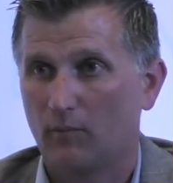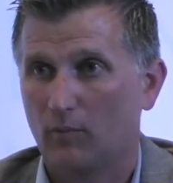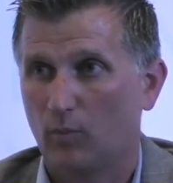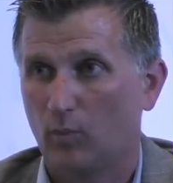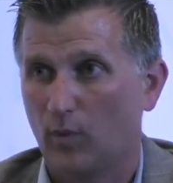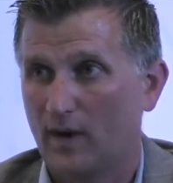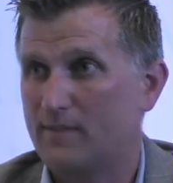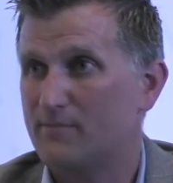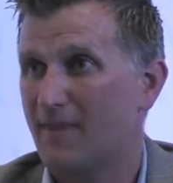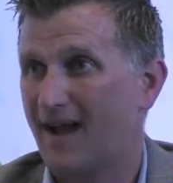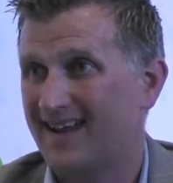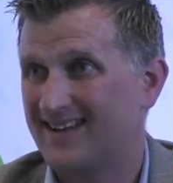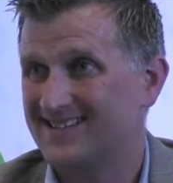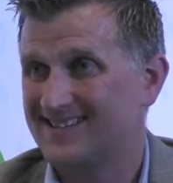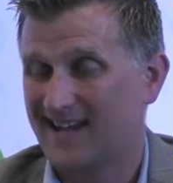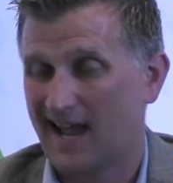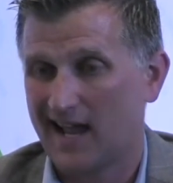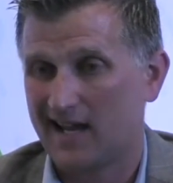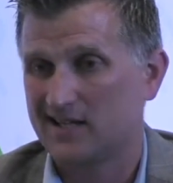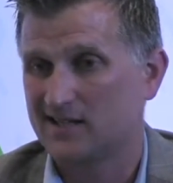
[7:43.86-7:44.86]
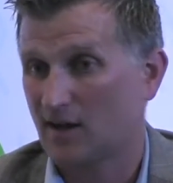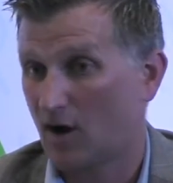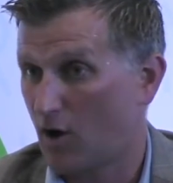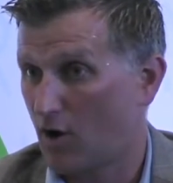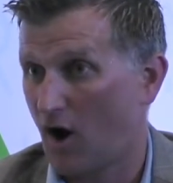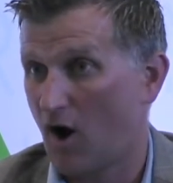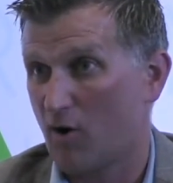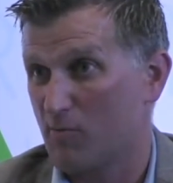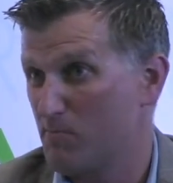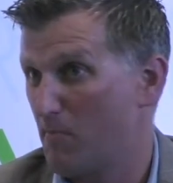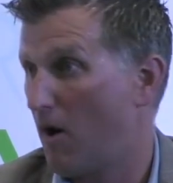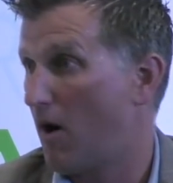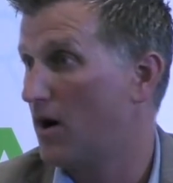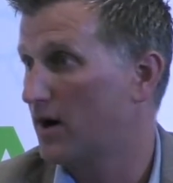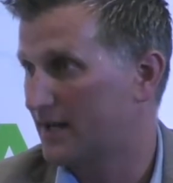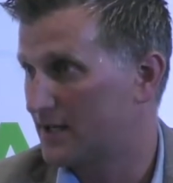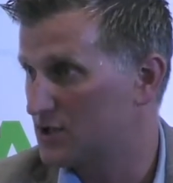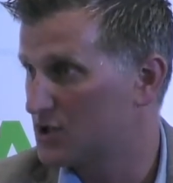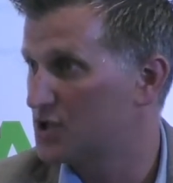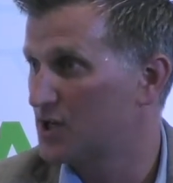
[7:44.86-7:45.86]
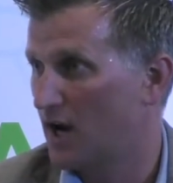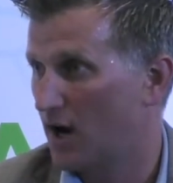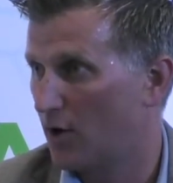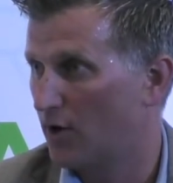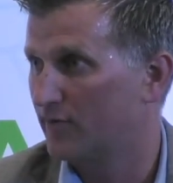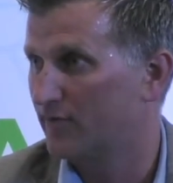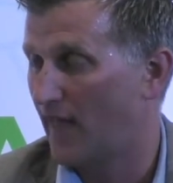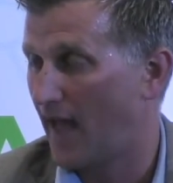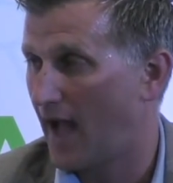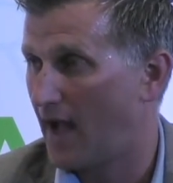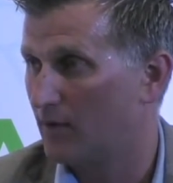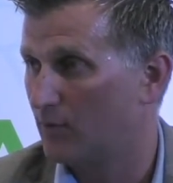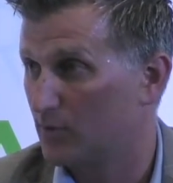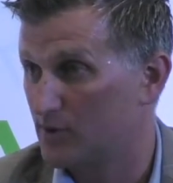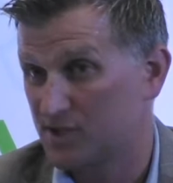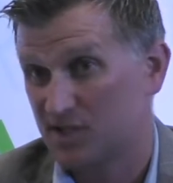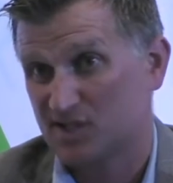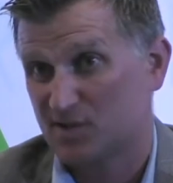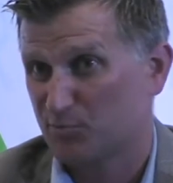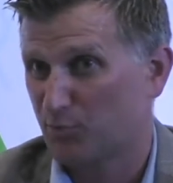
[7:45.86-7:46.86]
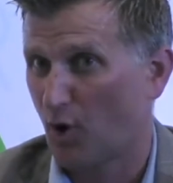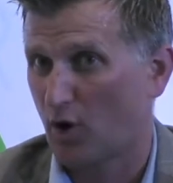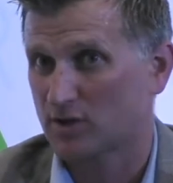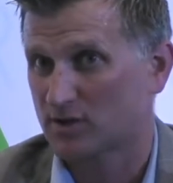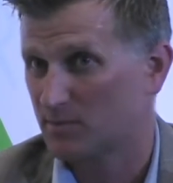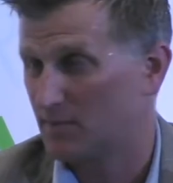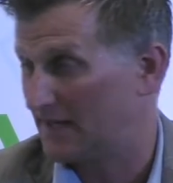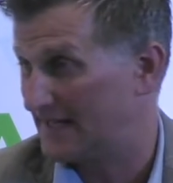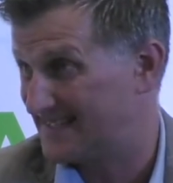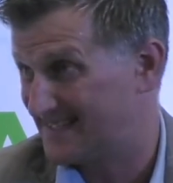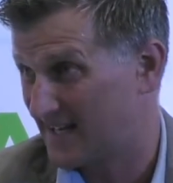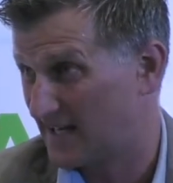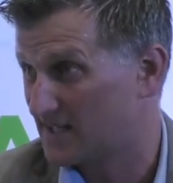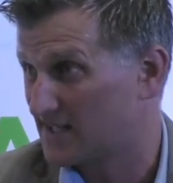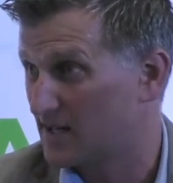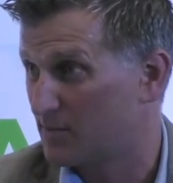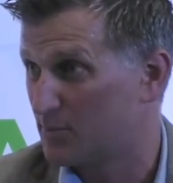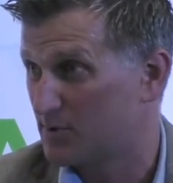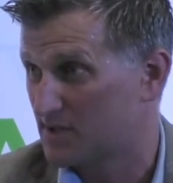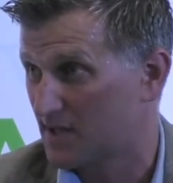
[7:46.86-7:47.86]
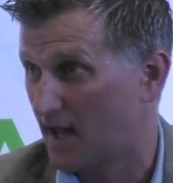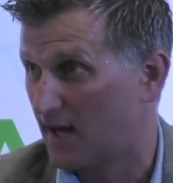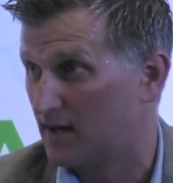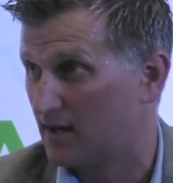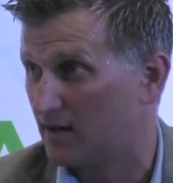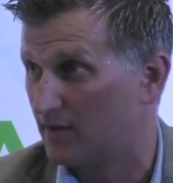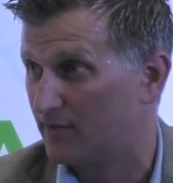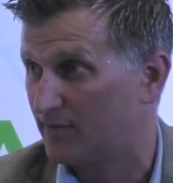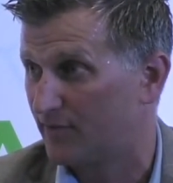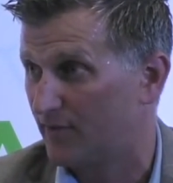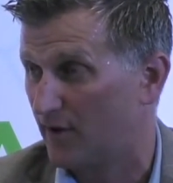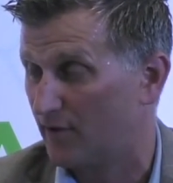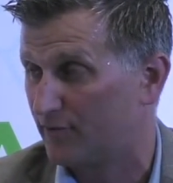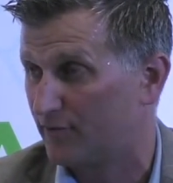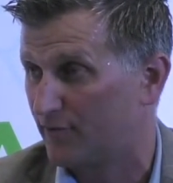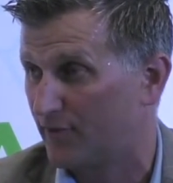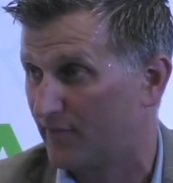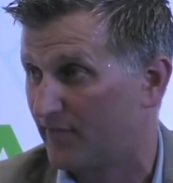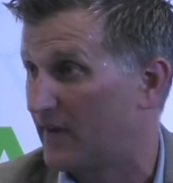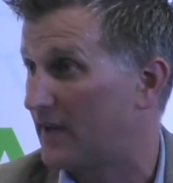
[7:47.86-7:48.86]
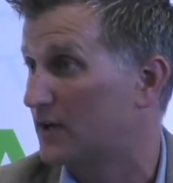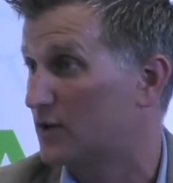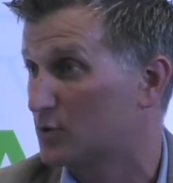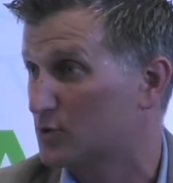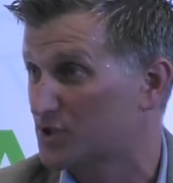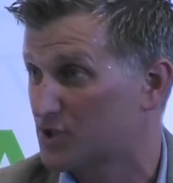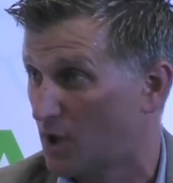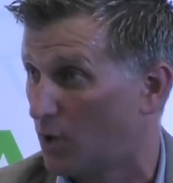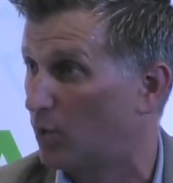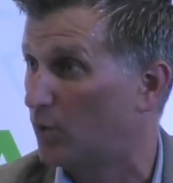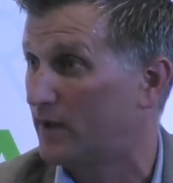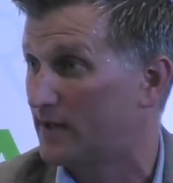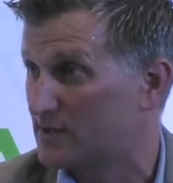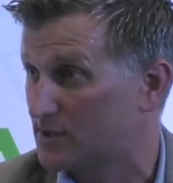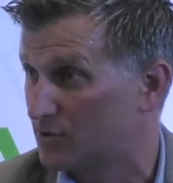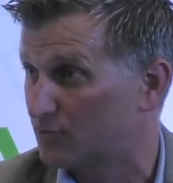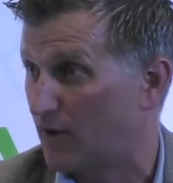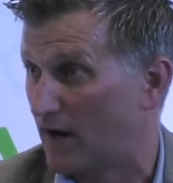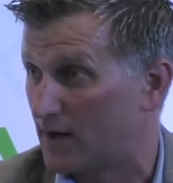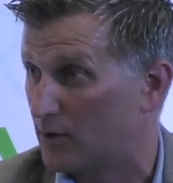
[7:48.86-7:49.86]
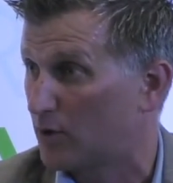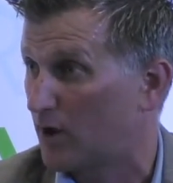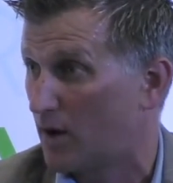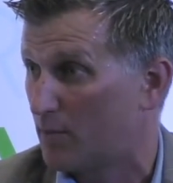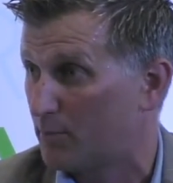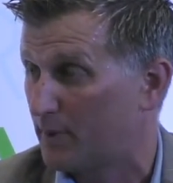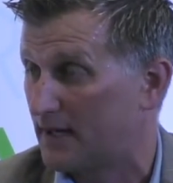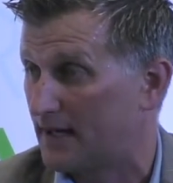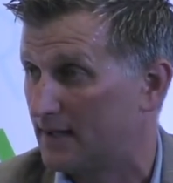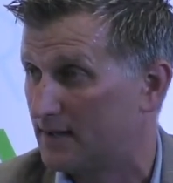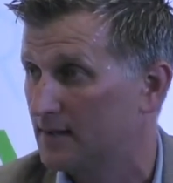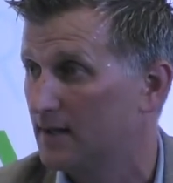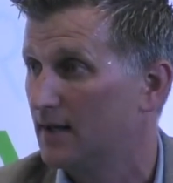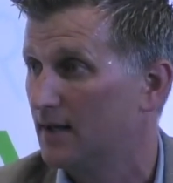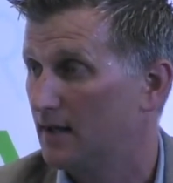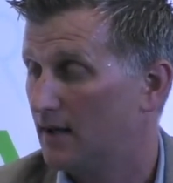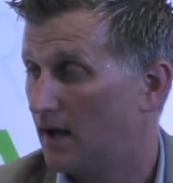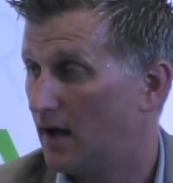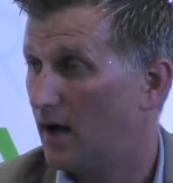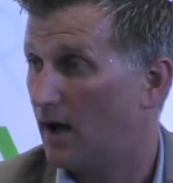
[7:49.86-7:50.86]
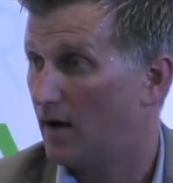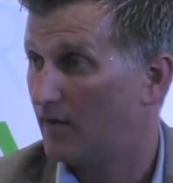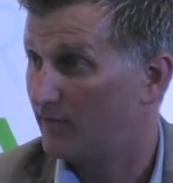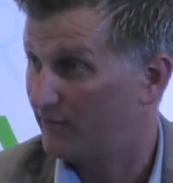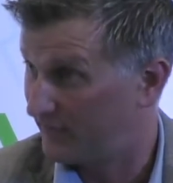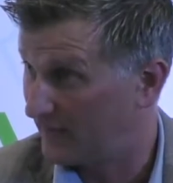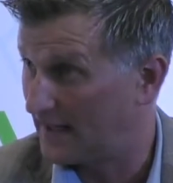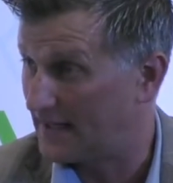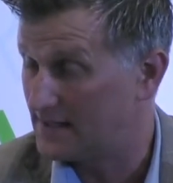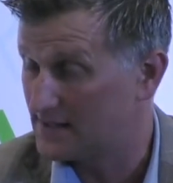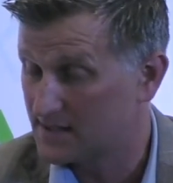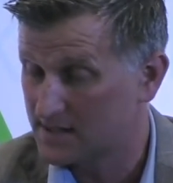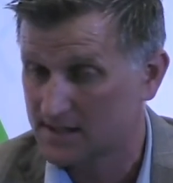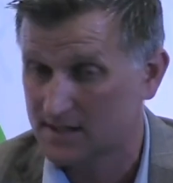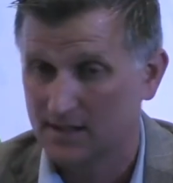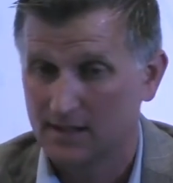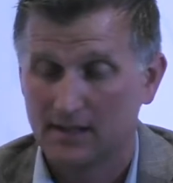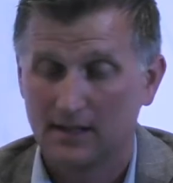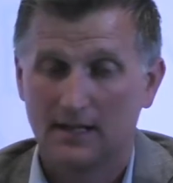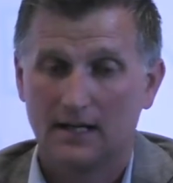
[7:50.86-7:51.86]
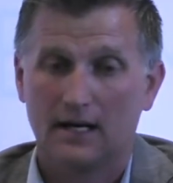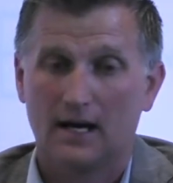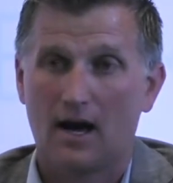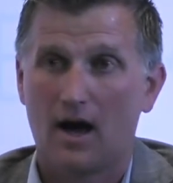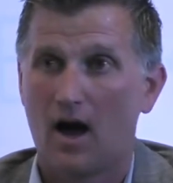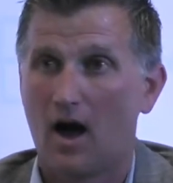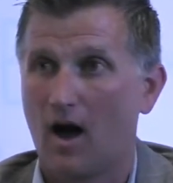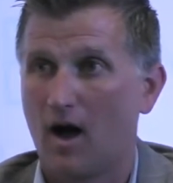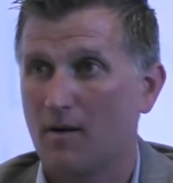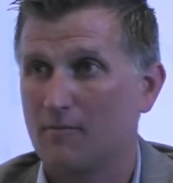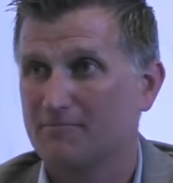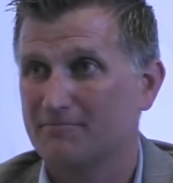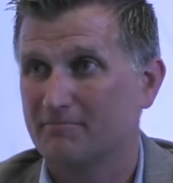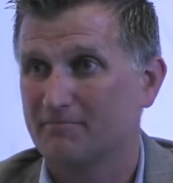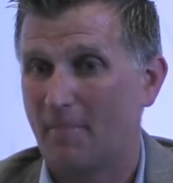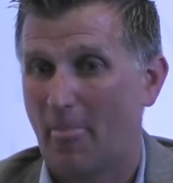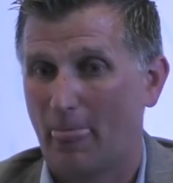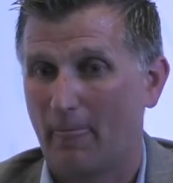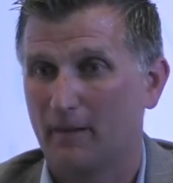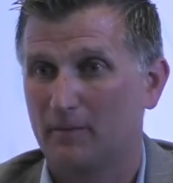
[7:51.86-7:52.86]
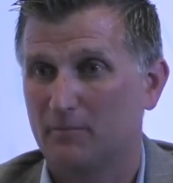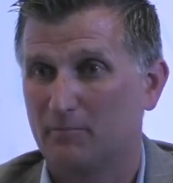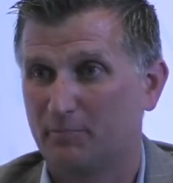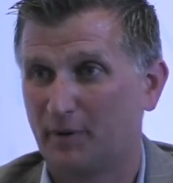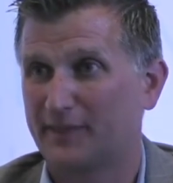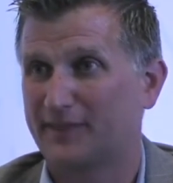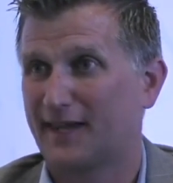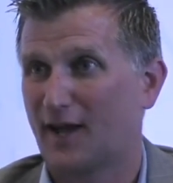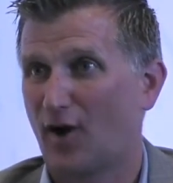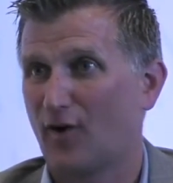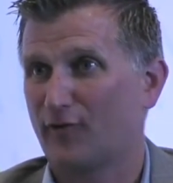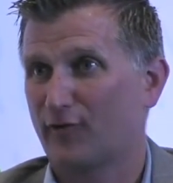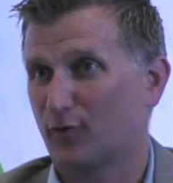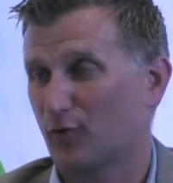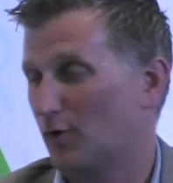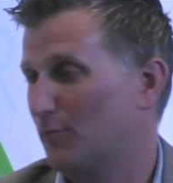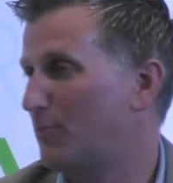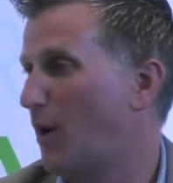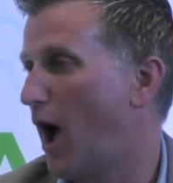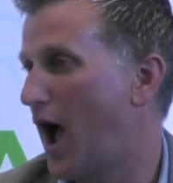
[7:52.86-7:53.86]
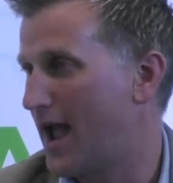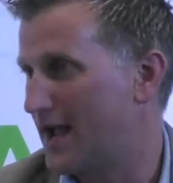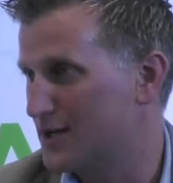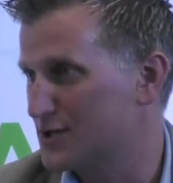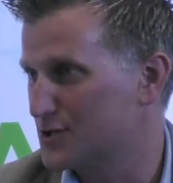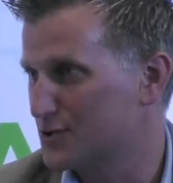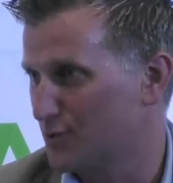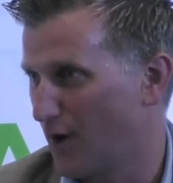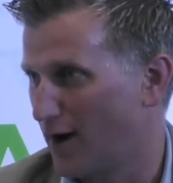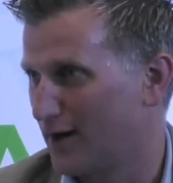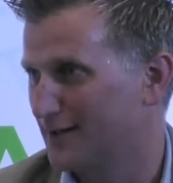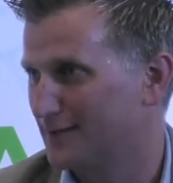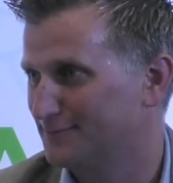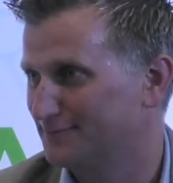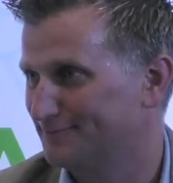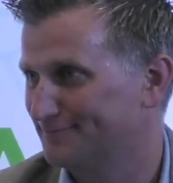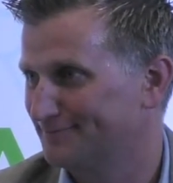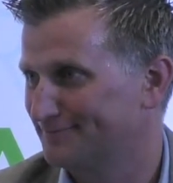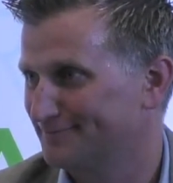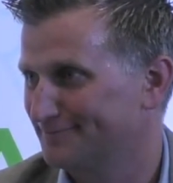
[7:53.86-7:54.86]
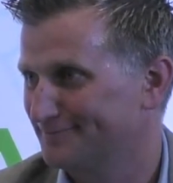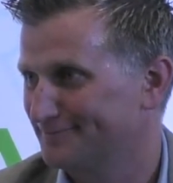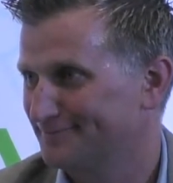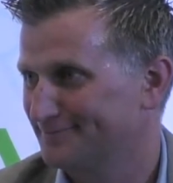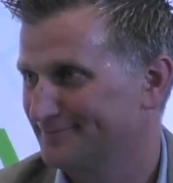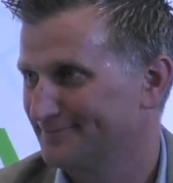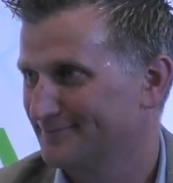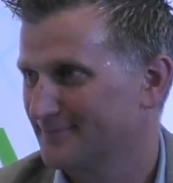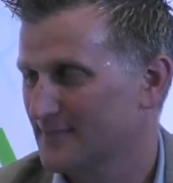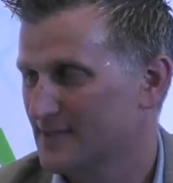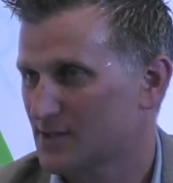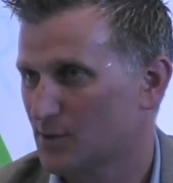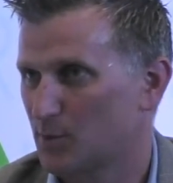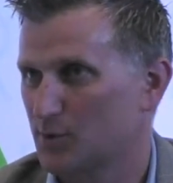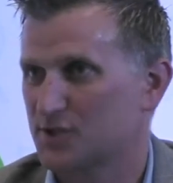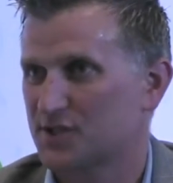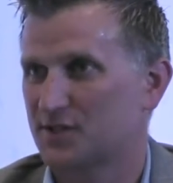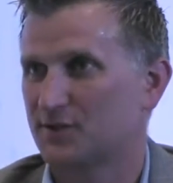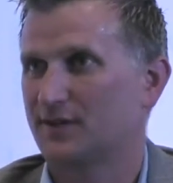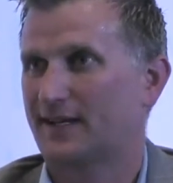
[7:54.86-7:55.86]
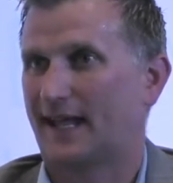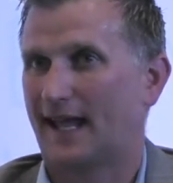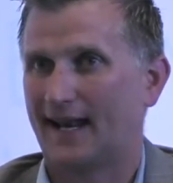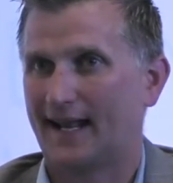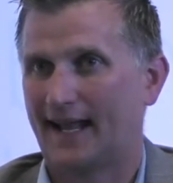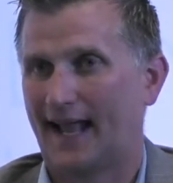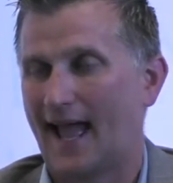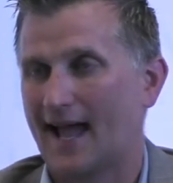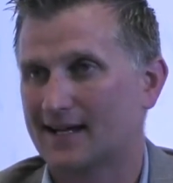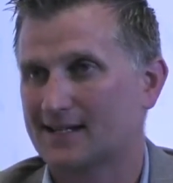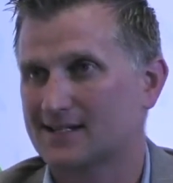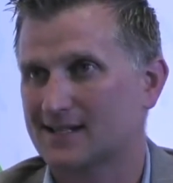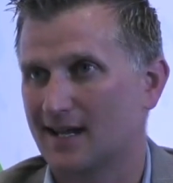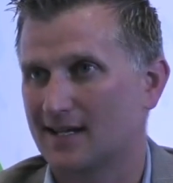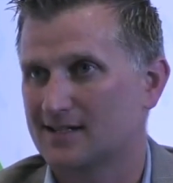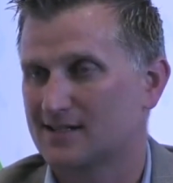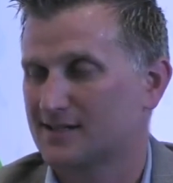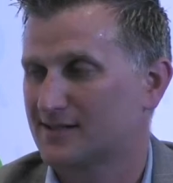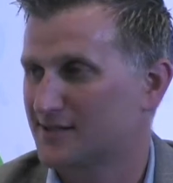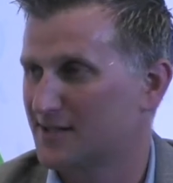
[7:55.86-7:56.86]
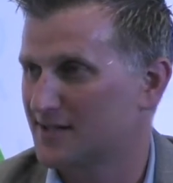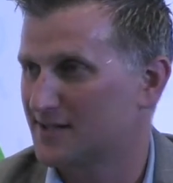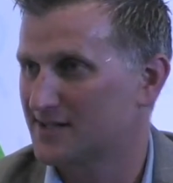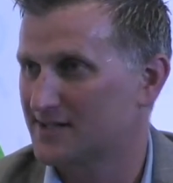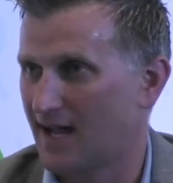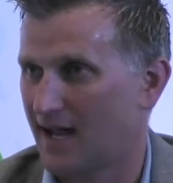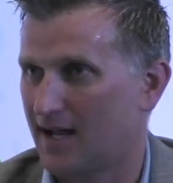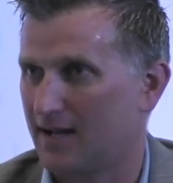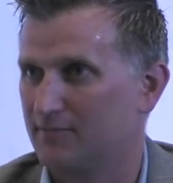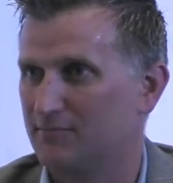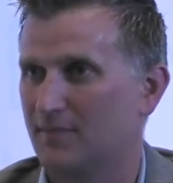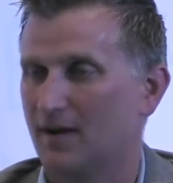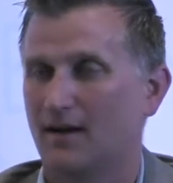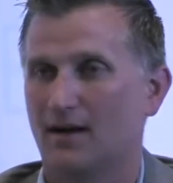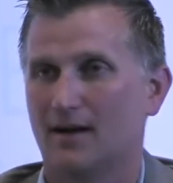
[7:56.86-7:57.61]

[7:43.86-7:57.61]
we maintained our market share of that, which is approximately 60% of the vehicles sold into rental company fleets, but the overall pie has shrunk. So we're still getting access to the same